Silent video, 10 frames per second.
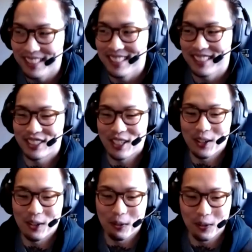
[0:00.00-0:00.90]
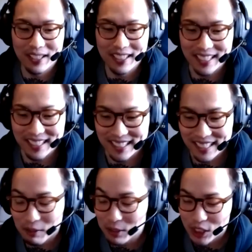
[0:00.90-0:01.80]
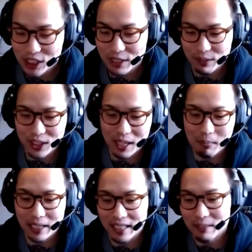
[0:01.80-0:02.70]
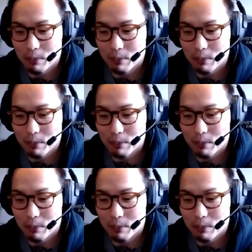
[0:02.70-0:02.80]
So uh, it was just a different time back then.